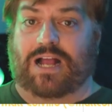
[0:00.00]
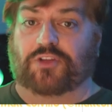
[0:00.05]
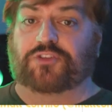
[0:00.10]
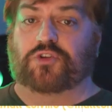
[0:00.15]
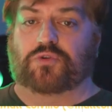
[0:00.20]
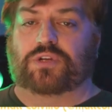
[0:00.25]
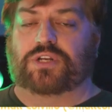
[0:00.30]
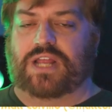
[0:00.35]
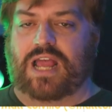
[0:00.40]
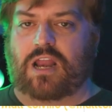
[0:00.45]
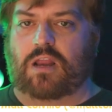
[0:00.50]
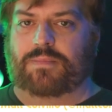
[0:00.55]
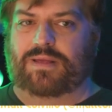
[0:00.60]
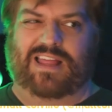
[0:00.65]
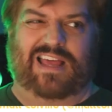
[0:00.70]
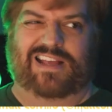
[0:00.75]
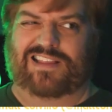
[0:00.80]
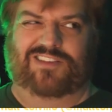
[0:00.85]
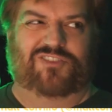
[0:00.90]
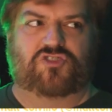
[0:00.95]
I'll tune it down. I'll be
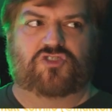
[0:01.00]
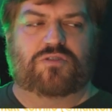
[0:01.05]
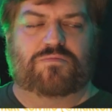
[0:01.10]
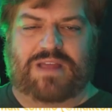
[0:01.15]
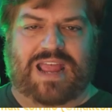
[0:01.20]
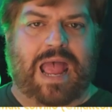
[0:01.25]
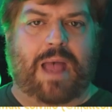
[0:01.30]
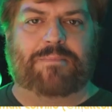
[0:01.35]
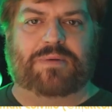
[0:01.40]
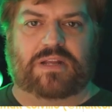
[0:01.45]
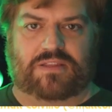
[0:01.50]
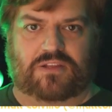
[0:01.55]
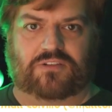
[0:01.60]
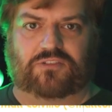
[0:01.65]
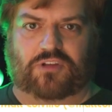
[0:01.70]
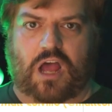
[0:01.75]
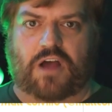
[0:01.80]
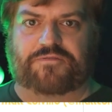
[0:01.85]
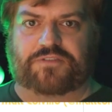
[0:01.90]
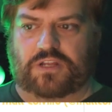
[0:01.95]
like, this shouldn't be happening
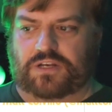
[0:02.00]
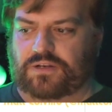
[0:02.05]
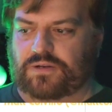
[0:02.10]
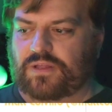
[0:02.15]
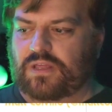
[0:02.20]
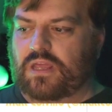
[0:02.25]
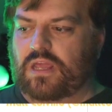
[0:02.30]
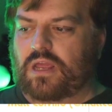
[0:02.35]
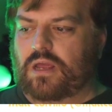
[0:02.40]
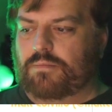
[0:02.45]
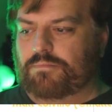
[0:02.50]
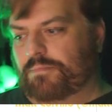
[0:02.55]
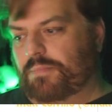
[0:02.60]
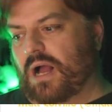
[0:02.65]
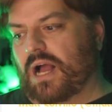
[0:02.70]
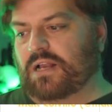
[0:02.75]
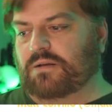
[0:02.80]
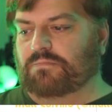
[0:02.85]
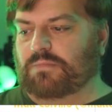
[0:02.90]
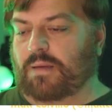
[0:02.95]
this often,
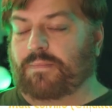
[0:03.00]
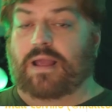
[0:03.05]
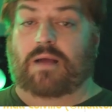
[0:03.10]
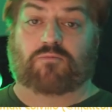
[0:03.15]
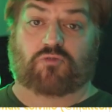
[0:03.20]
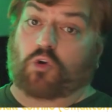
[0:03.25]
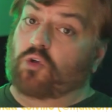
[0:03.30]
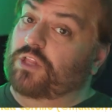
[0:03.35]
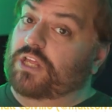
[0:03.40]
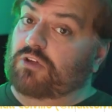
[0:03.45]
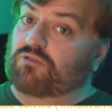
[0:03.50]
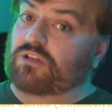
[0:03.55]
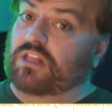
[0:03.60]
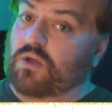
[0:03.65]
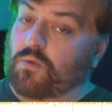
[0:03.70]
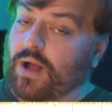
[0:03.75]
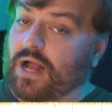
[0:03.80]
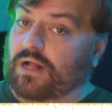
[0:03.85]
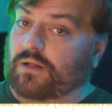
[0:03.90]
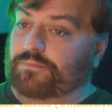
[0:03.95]
but maybe I'm rolling
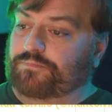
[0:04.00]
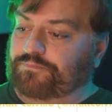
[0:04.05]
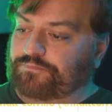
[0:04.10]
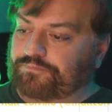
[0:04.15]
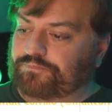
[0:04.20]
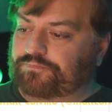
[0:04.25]
really well,